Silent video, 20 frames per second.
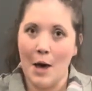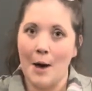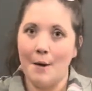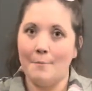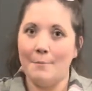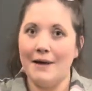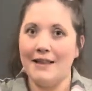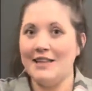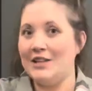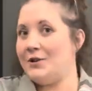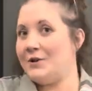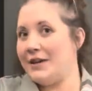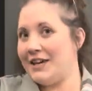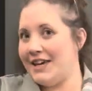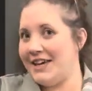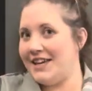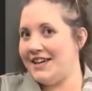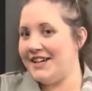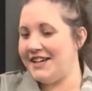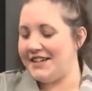my little
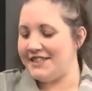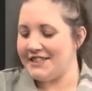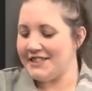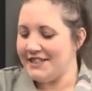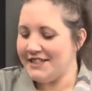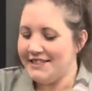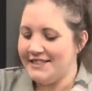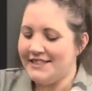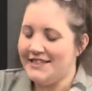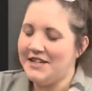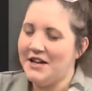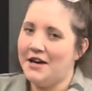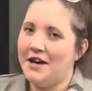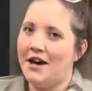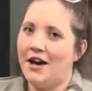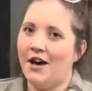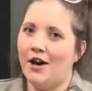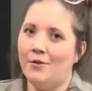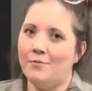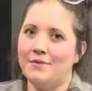kit here.
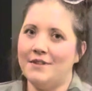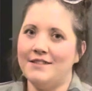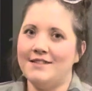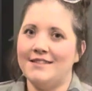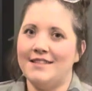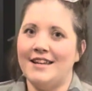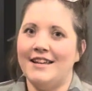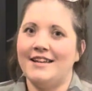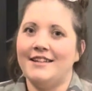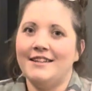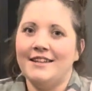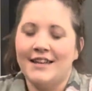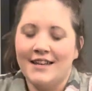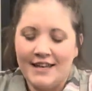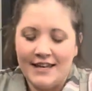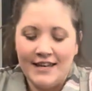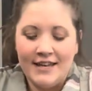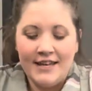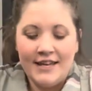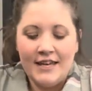This thing
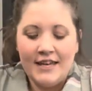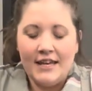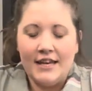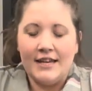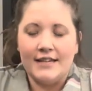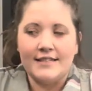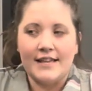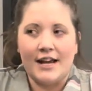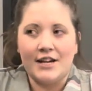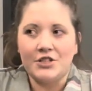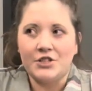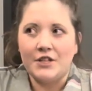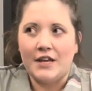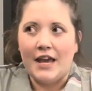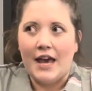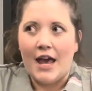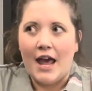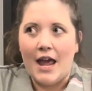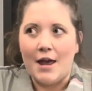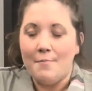is actually
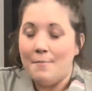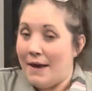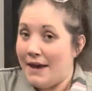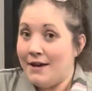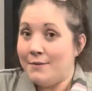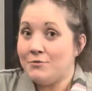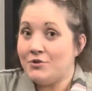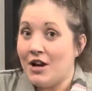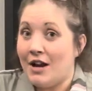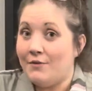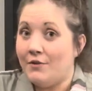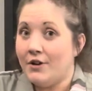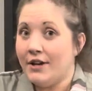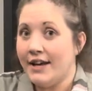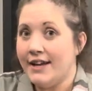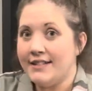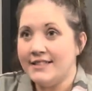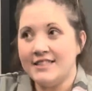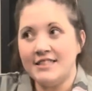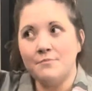a makeup travel
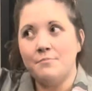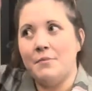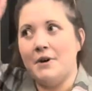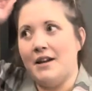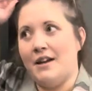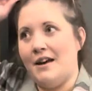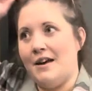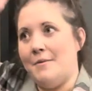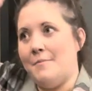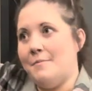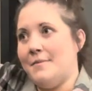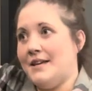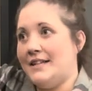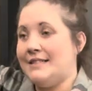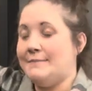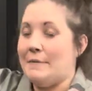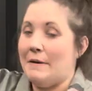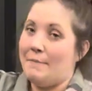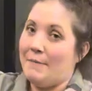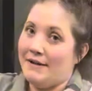case, but it's
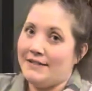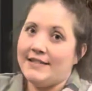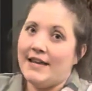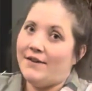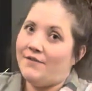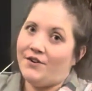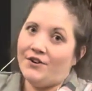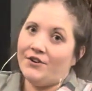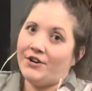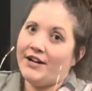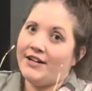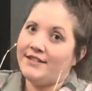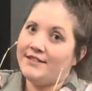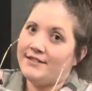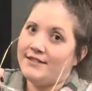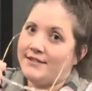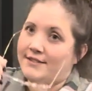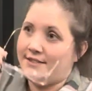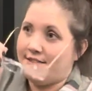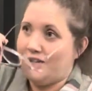been my saving grace.
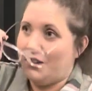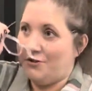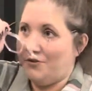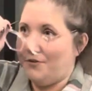So